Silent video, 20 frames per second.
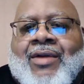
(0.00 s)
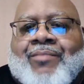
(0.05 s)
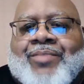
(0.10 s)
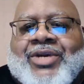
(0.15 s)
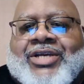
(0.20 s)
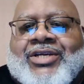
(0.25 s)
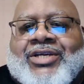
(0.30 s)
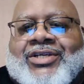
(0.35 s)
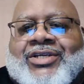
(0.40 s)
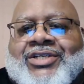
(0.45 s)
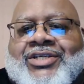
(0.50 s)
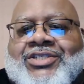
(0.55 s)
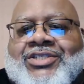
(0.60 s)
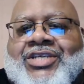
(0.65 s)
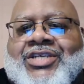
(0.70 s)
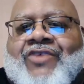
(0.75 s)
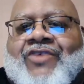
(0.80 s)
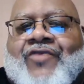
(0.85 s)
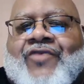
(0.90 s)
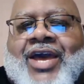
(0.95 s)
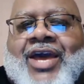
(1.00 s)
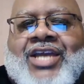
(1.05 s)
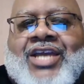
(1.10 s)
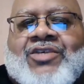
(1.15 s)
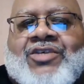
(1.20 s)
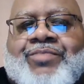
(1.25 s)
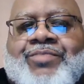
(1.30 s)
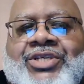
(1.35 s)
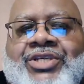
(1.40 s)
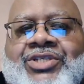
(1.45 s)
Because if
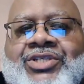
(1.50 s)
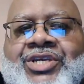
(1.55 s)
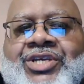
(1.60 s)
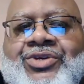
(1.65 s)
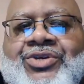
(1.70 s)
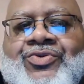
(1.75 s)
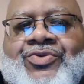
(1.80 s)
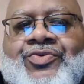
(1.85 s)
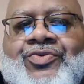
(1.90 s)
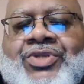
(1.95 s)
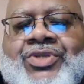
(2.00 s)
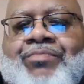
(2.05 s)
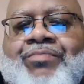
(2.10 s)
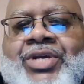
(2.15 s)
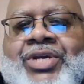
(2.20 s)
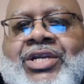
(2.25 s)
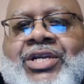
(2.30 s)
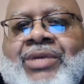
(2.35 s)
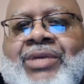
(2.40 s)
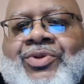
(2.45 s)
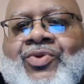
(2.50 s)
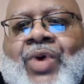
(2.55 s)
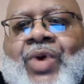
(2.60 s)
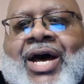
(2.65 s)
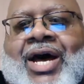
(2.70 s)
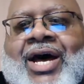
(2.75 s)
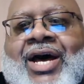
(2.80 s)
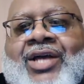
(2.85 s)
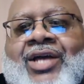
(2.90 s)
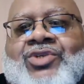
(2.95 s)
H B C Us and P W
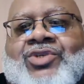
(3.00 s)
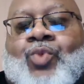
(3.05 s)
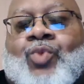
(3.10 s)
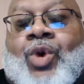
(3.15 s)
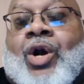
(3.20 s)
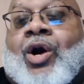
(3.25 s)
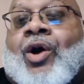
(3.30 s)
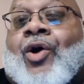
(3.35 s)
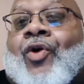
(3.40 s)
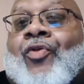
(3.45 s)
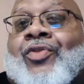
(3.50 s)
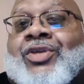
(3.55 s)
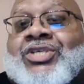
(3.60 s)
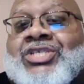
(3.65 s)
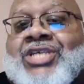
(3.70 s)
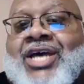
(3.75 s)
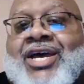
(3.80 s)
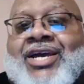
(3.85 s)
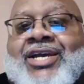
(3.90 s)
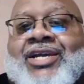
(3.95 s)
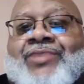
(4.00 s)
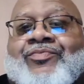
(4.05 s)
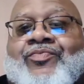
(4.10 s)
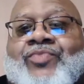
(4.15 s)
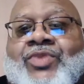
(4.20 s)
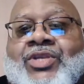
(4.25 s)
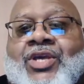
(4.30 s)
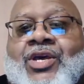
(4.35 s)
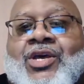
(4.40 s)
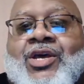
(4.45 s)
Is were all the same,
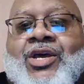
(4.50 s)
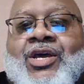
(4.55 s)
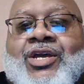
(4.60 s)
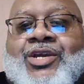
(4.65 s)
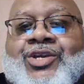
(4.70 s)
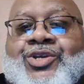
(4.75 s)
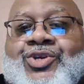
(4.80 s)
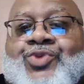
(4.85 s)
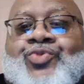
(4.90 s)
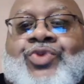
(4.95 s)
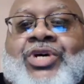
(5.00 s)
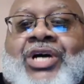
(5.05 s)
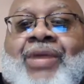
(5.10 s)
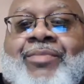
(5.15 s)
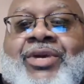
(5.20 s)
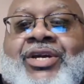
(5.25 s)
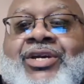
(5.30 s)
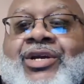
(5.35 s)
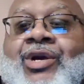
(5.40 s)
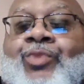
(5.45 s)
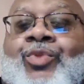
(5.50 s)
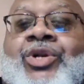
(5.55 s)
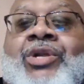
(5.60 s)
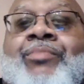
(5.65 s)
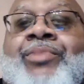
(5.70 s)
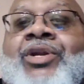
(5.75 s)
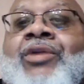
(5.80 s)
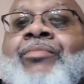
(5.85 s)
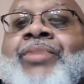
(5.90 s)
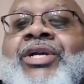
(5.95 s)
you coming here wouldn't have
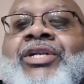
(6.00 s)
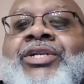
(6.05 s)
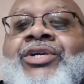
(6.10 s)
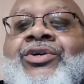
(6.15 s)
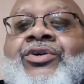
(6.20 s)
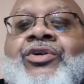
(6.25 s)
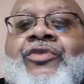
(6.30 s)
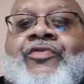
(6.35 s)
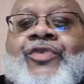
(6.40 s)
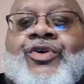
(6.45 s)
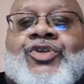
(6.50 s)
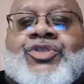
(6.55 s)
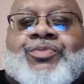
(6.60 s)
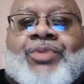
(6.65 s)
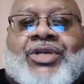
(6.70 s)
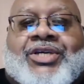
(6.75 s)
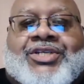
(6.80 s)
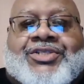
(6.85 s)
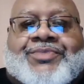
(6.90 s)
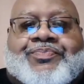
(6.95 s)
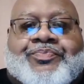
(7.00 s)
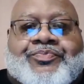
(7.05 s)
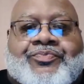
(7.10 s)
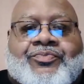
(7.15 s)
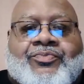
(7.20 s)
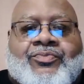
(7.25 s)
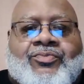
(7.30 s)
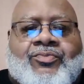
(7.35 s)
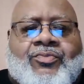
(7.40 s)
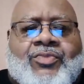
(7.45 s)
been a big deal in the first place.
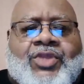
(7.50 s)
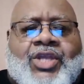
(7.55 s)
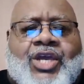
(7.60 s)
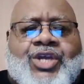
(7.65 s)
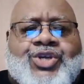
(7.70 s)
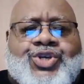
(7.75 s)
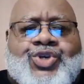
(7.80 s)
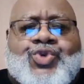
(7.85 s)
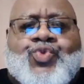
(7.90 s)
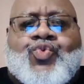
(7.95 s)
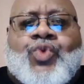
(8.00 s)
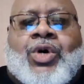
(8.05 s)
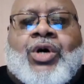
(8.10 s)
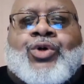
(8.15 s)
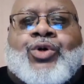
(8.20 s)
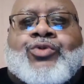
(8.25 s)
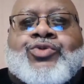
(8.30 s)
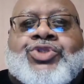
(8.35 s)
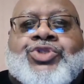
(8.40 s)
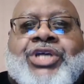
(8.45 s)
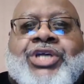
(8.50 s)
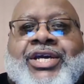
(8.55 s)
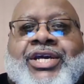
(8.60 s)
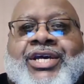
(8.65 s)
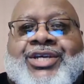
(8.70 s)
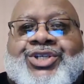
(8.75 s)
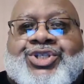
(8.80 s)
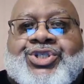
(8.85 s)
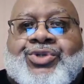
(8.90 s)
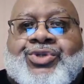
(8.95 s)
You owe J
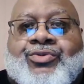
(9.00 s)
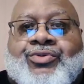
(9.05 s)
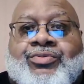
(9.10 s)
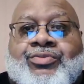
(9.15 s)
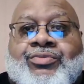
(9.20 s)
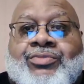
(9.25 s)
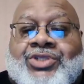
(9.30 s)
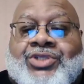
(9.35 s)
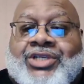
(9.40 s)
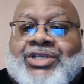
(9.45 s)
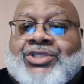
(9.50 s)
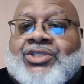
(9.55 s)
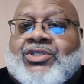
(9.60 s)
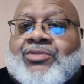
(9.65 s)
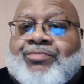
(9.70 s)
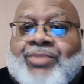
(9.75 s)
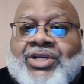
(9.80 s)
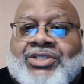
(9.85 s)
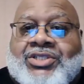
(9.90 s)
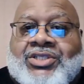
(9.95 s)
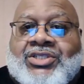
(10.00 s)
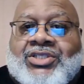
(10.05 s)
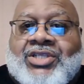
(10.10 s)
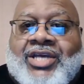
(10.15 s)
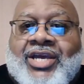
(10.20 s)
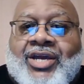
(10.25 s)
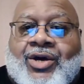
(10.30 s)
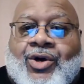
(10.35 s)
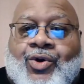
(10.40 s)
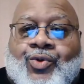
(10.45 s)
S U just as much as
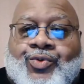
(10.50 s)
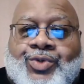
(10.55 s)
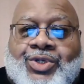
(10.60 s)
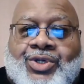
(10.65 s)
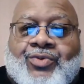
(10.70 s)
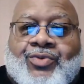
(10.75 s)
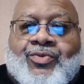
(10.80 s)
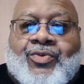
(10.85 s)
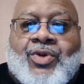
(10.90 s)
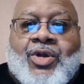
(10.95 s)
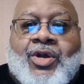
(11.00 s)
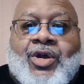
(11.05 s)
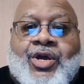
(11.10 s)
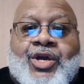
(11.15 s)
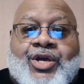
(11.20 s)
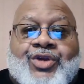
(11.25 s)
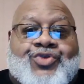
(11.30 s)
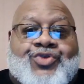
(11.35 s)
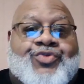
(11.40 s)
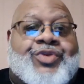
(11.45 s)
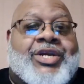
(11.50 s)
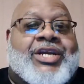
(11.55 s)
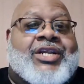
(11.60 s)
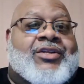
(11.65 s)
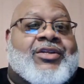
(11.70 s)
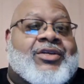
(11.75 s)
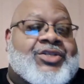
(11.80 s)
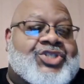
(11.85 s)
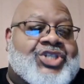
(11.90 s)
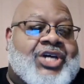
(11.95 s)
they owe you. You
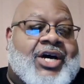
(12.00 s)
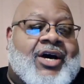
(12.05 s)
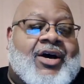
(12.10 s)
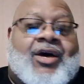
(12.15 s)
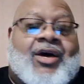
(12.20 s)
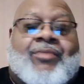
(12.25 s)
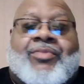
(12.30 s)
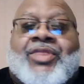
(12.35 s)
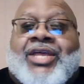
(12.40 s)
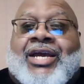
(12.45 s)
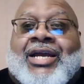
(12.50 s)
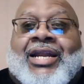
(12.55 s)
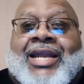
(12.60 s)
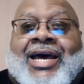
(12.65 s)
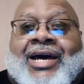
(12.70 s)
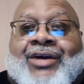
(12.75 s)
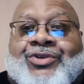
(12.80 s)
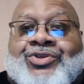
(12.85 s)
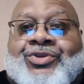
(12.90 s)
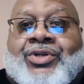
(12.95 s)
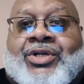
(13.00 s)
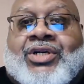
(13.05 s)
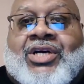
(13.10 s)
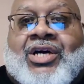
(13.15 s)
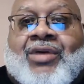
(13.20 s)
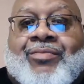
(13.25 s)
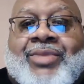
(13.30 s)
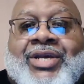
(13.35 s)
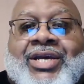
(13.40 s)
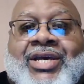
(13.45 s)
needed a job. They allowed you to
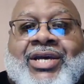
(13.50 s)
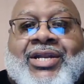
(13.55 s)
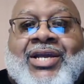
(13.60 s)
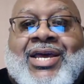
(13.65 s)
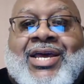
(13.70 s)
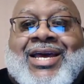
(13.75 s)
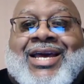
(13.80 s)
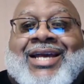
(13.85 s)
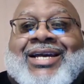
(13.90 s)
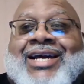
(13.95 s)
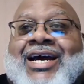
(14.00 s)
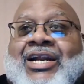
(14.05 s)
come in and